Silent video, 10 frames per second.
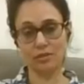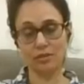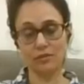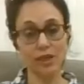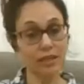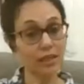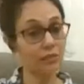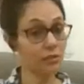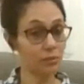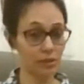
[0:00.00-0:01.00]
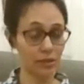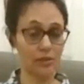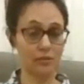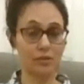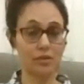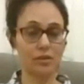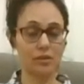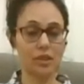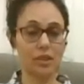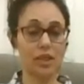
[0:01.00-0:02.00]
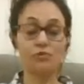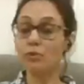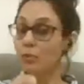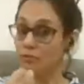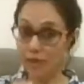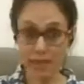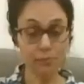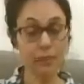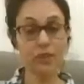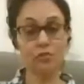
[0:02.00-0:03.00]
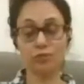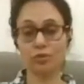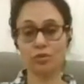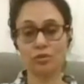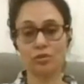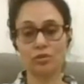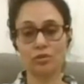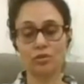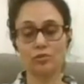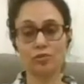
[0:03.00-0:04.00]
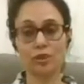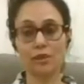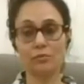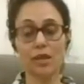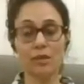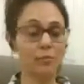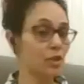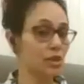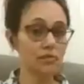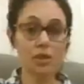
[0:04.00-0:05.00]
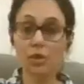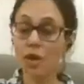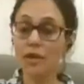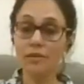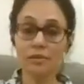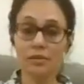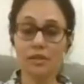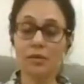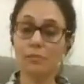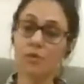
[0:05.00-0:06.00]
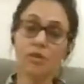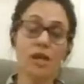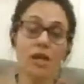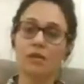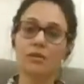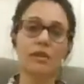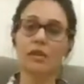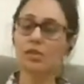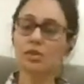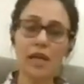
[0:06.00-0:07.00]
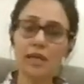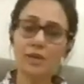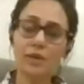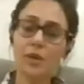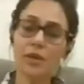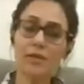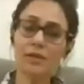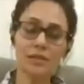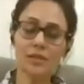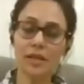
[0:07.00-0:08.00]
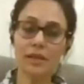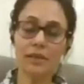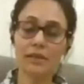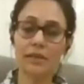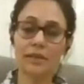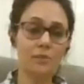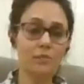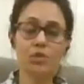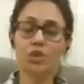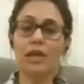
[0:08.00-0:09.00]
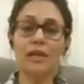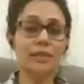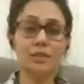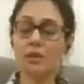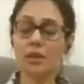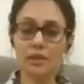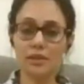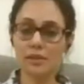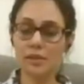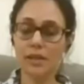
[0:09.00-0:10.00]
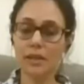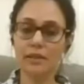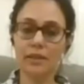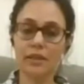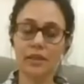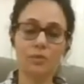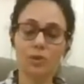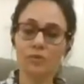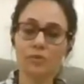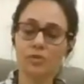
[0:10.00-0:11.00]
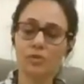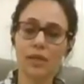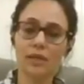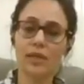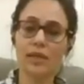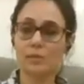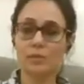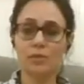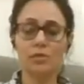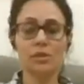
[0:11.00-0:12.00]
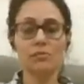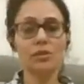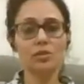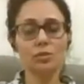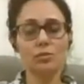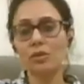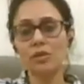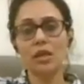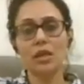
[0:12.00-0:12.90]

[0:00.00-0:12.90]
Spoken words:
when they will be there, it will be very painful for him because he will not understand, because the inner child did not understand at that time, the child did not understand at that time whatever traumatic experience he went through, because